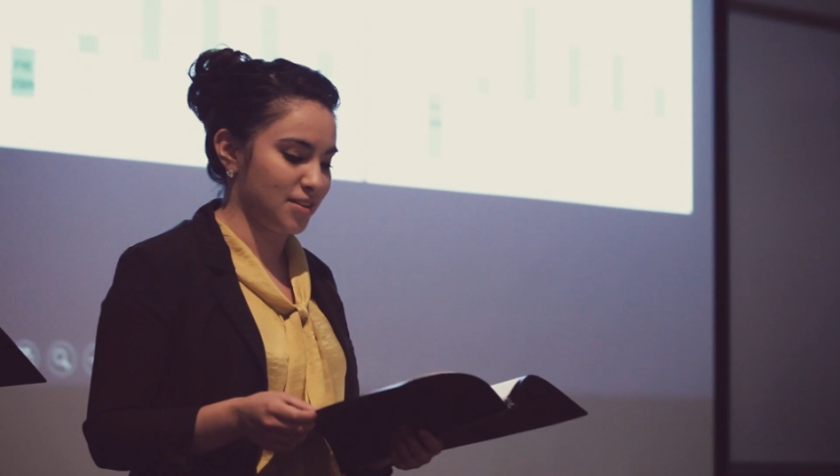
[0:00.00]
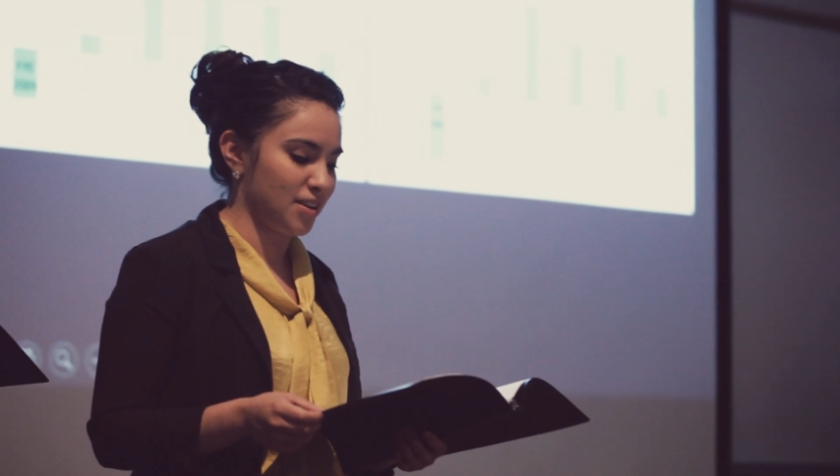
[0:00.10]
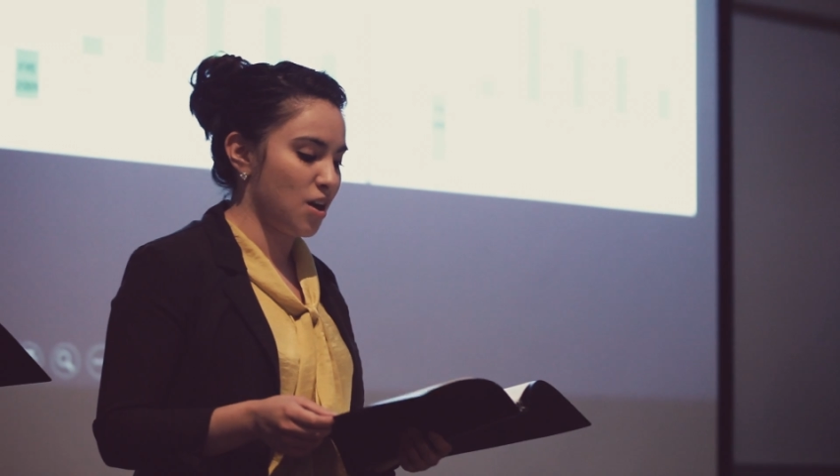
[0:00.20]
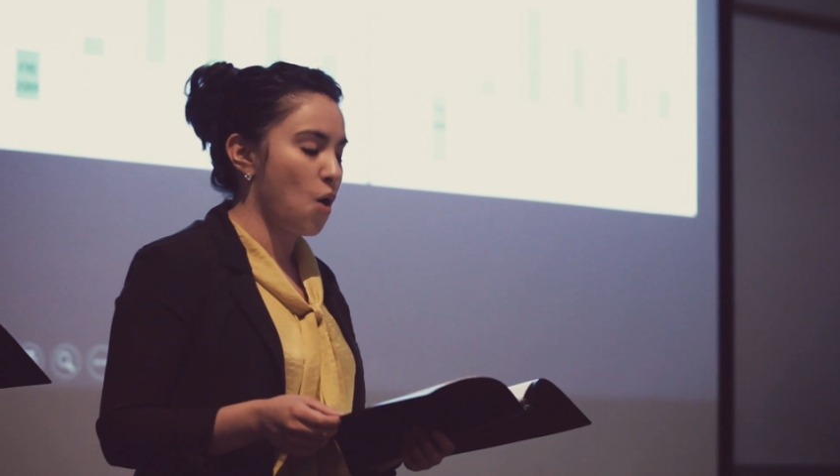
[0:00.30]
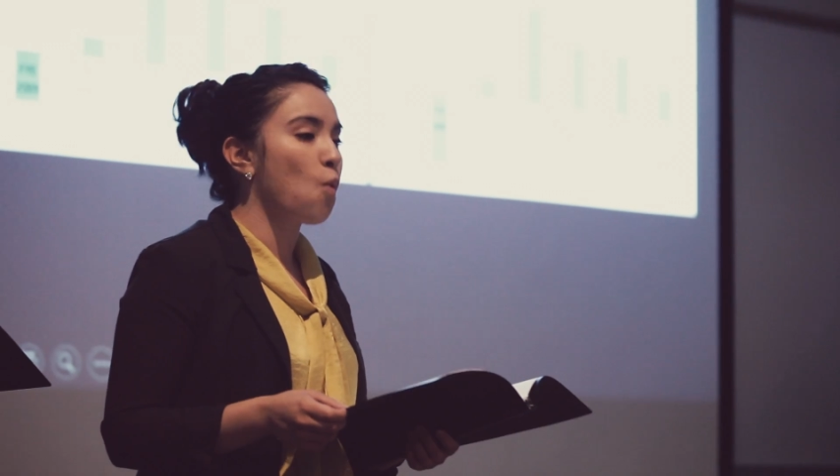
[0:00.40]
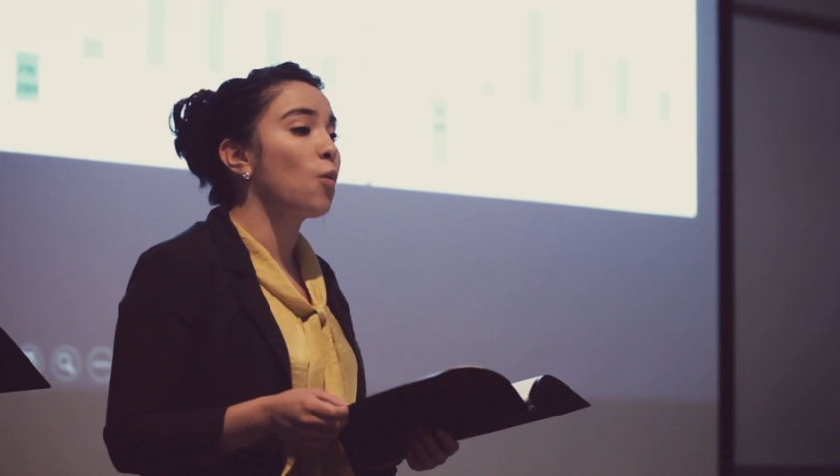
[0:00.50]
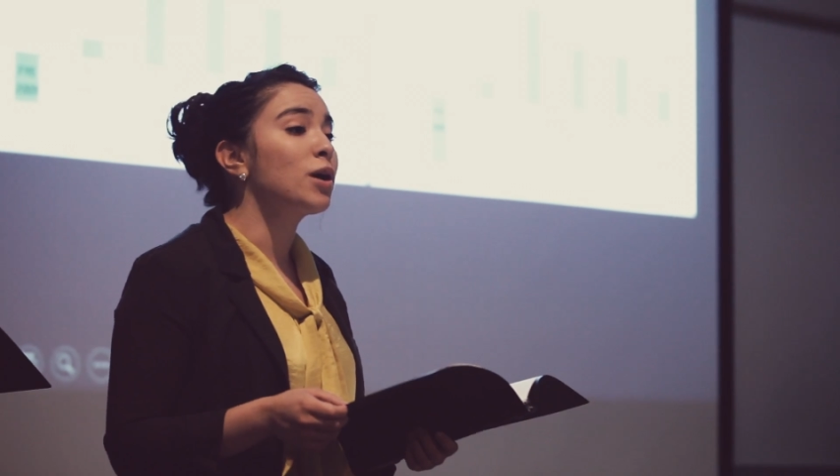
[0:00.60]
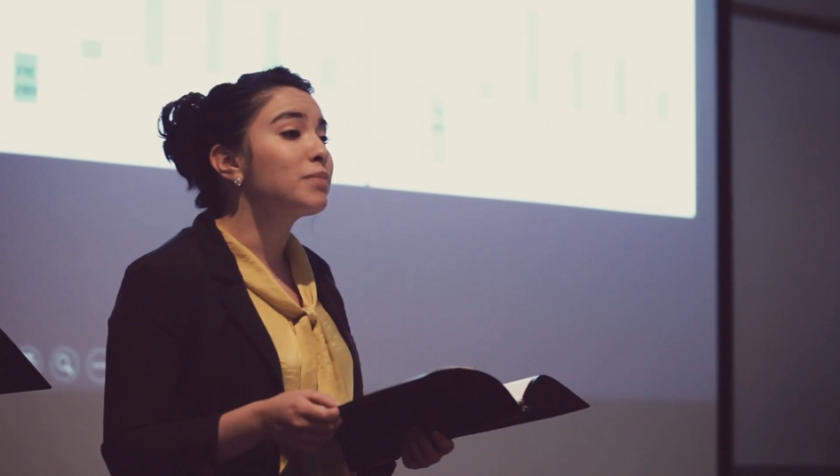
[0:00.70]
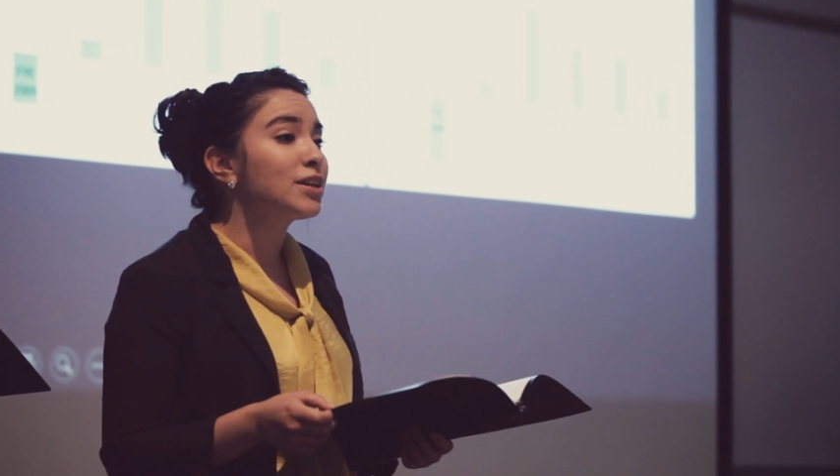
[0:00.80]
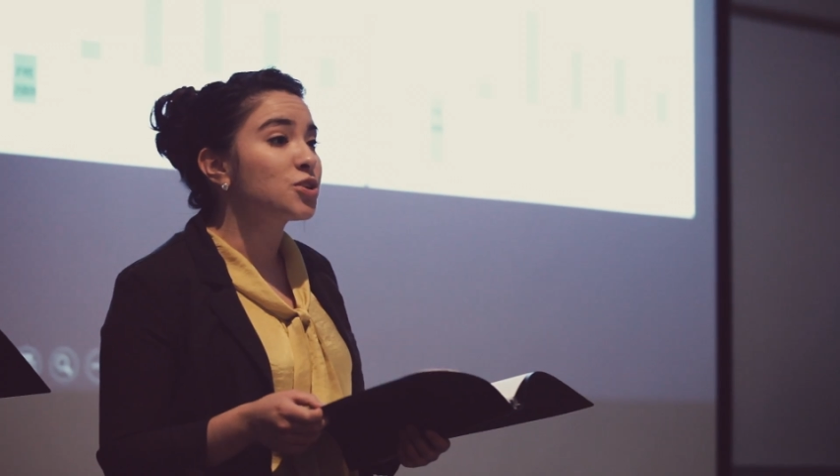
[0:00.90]
They know you
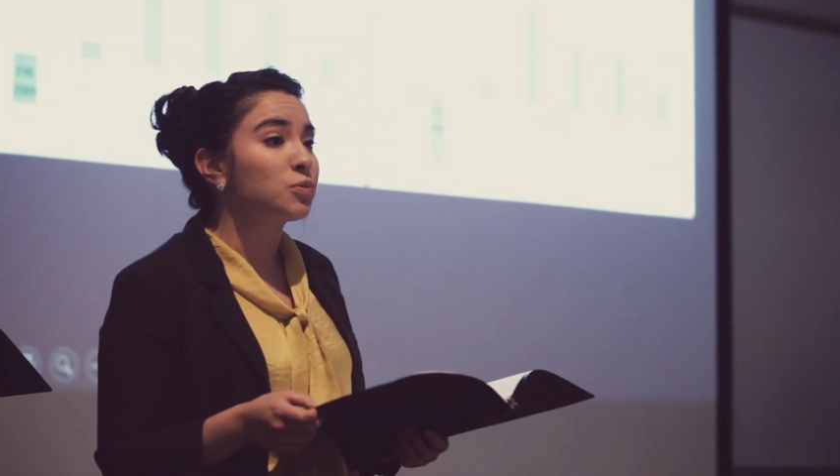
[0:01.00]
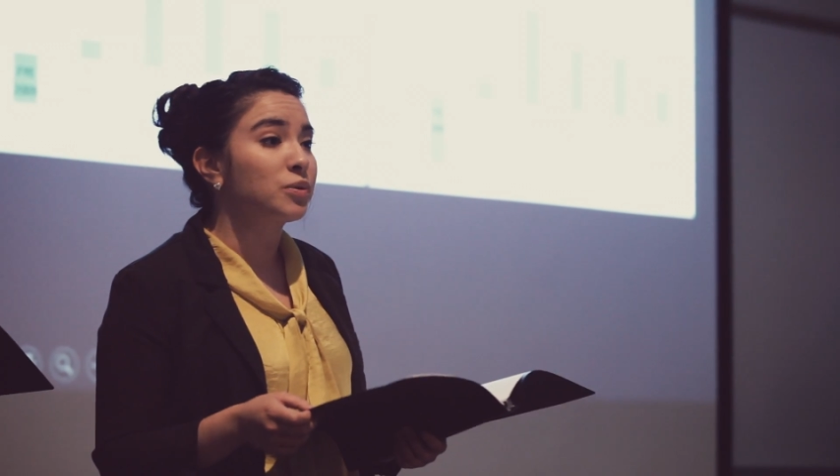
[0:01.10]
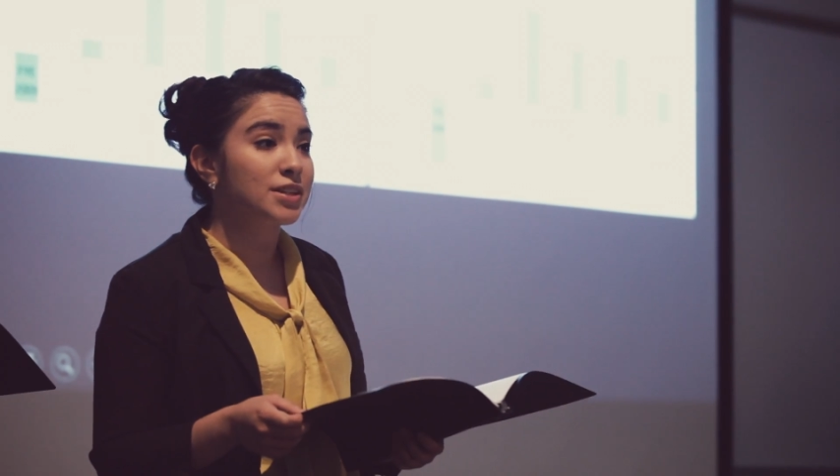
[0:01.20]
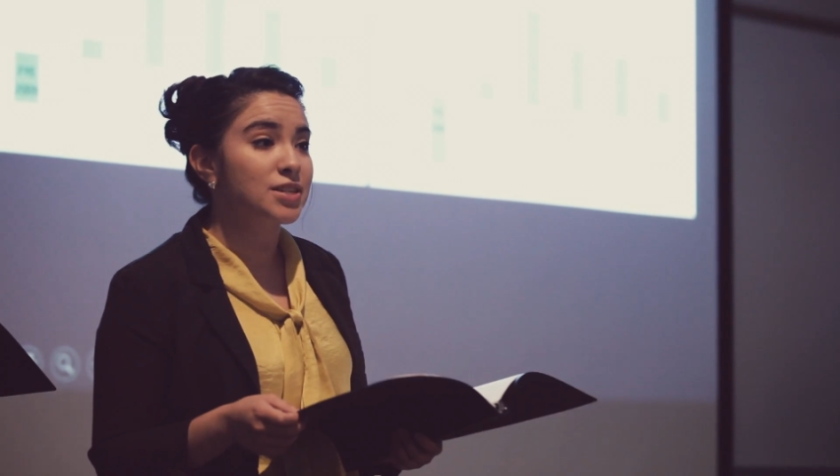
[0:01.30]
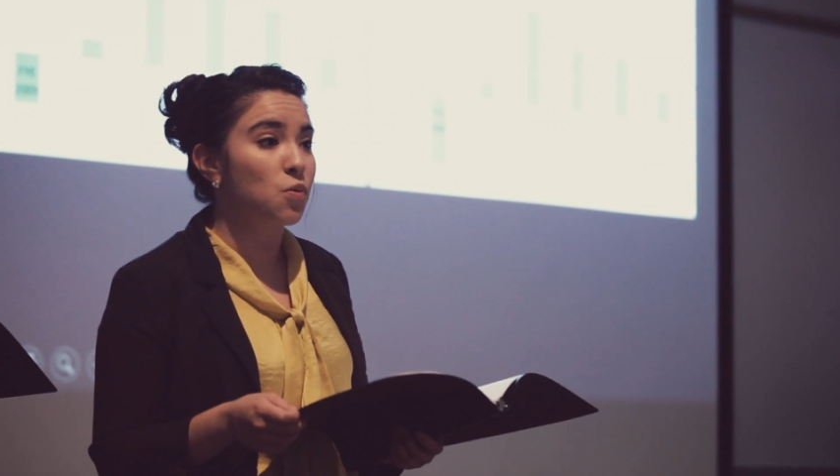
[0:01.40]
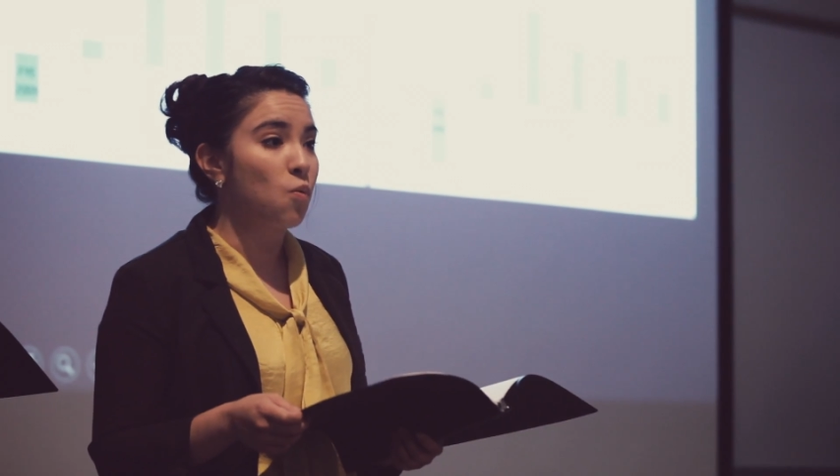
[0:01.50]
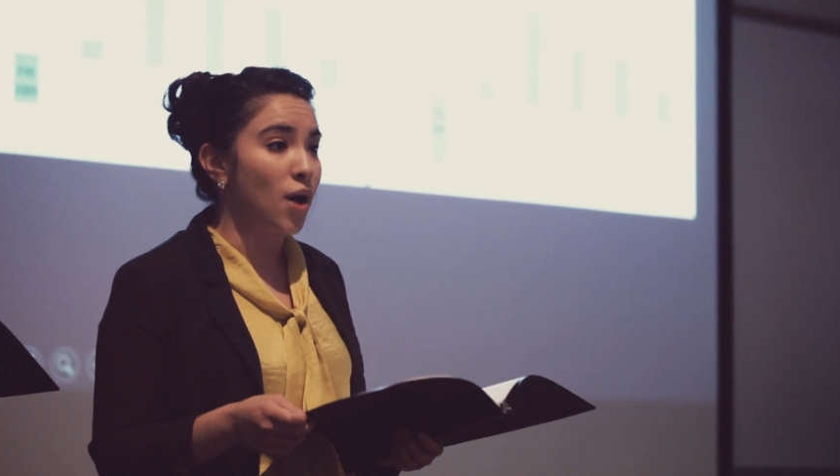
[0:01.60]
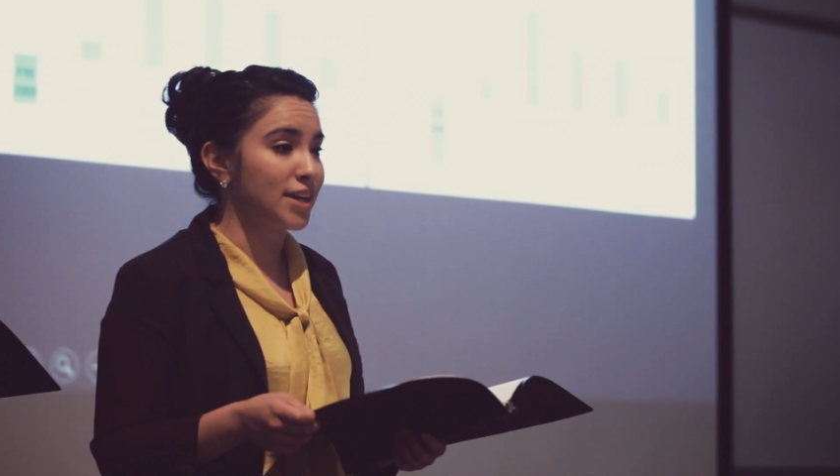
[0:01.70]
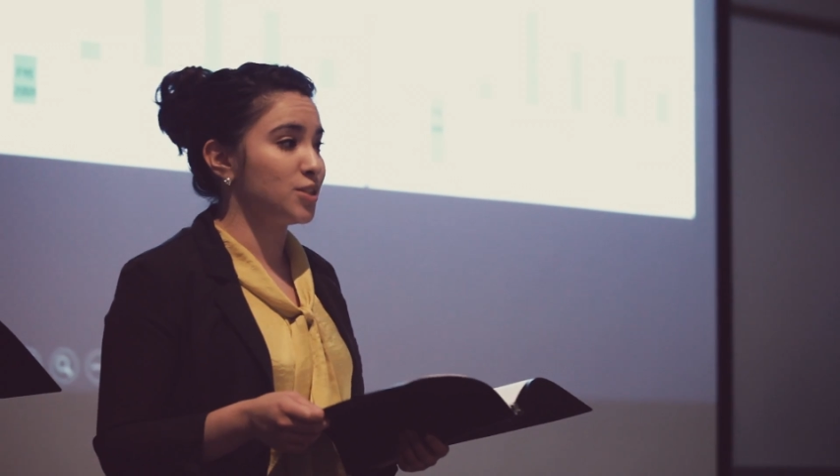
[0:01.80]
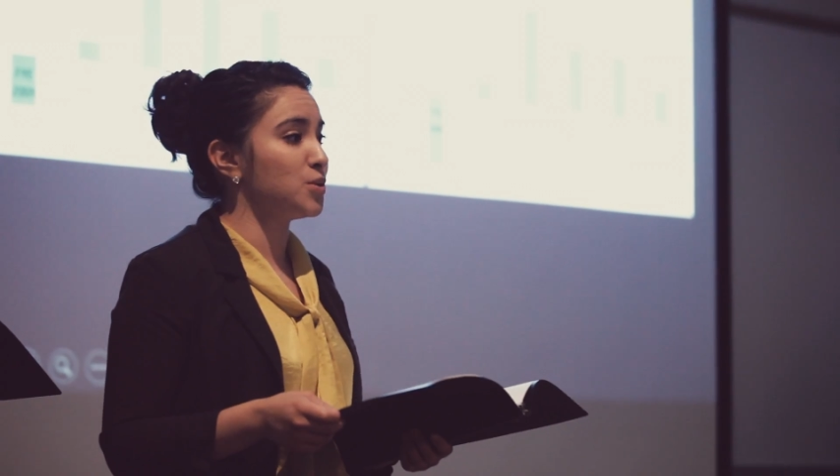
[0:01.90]
by name,
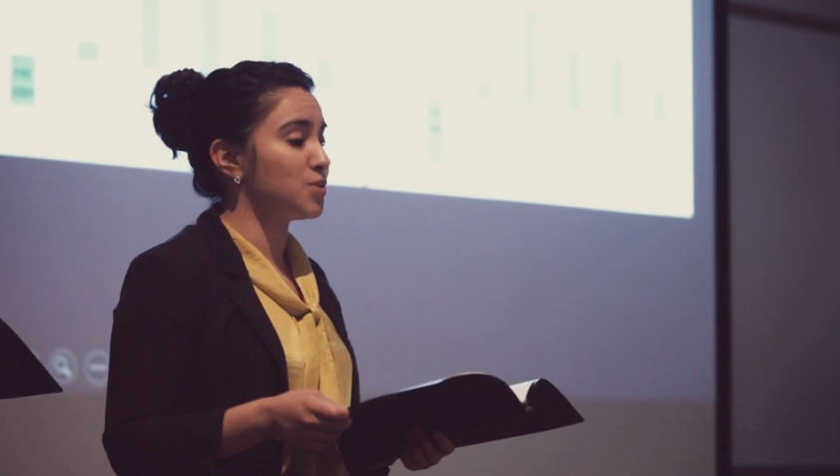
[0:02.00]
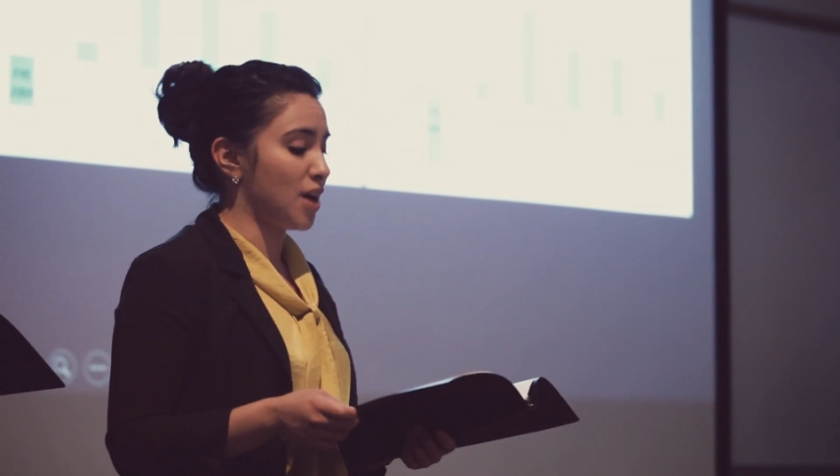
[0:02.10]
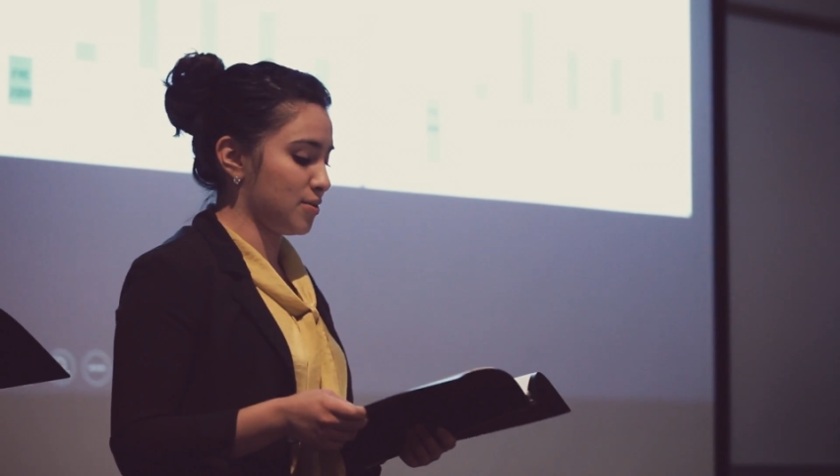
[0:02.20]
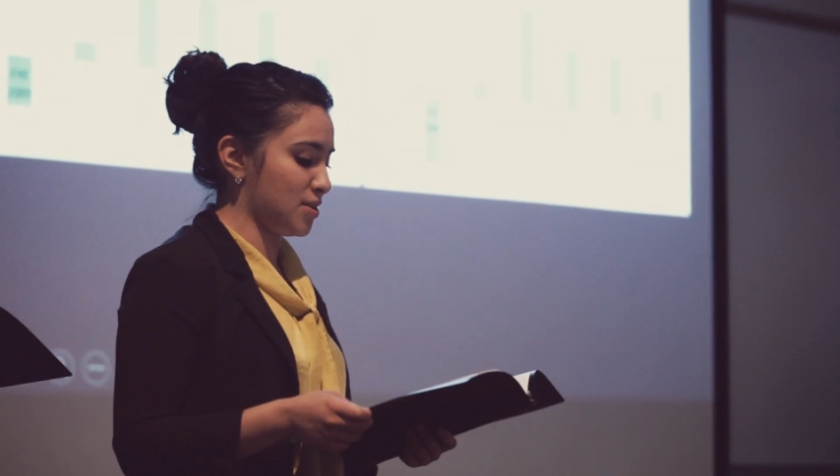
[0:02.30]
they know things that